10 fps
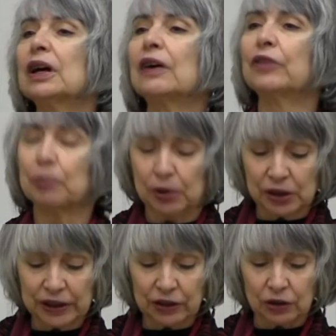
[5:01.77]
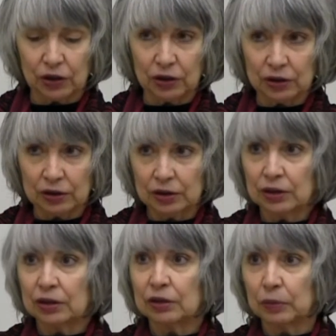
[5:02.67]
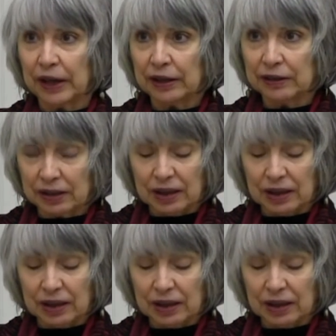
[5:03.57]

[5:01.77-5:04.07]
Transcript: of the political, read